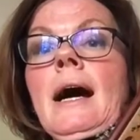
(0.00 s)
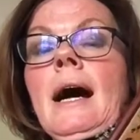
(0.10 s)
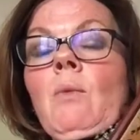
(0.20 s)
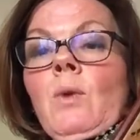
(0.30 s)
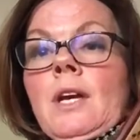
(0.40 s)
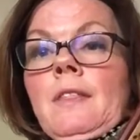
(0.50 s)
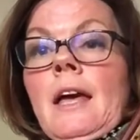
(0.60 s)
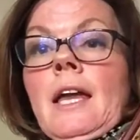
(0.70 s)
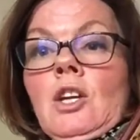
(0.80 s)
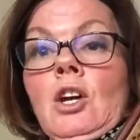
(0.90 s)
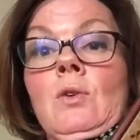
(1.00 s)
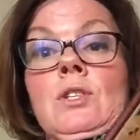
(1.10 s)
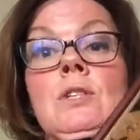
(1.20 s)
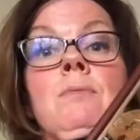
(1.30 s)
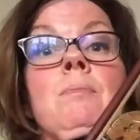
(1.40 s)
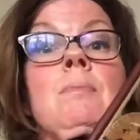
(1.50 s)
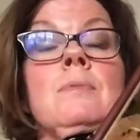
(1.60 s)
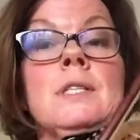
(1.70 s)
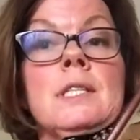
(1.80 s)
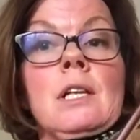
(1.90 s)
and we're then going to
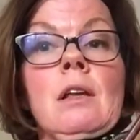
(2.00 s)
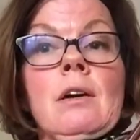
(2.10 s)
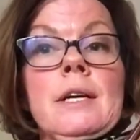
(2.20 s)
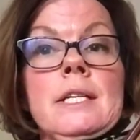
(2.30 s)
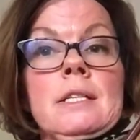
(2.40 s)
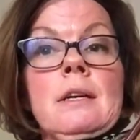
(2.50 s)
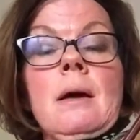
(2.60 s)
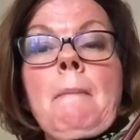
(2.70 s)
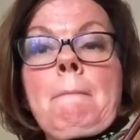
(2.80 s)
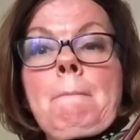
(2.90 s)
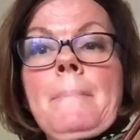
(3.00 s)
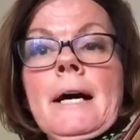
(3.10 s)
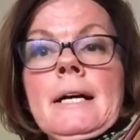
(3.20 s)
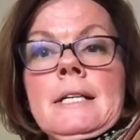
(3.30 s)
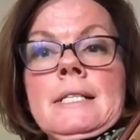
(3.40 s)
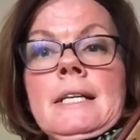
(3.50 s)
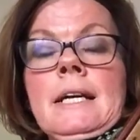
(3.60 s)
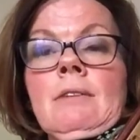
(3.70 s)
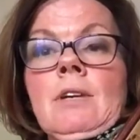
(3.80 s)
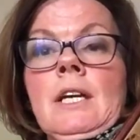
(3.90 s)
slide back
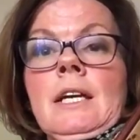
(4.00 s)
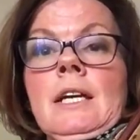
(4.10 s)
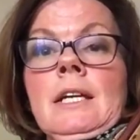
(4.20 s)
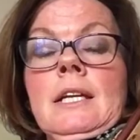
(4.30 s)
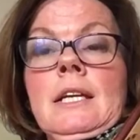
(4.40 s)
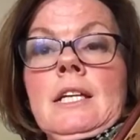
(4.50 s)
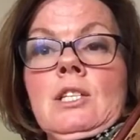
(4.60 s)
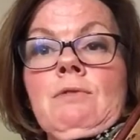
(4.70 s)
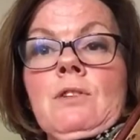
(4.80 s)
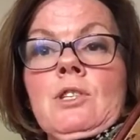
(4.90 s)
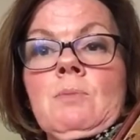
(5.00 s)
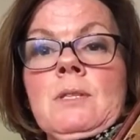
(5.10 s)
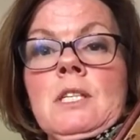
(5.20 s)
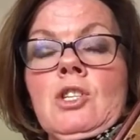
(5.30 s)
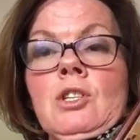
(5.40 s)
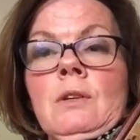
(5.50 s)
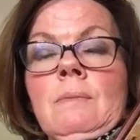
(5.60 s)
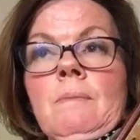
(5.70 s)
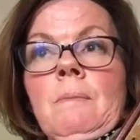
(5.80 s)
down again into first position.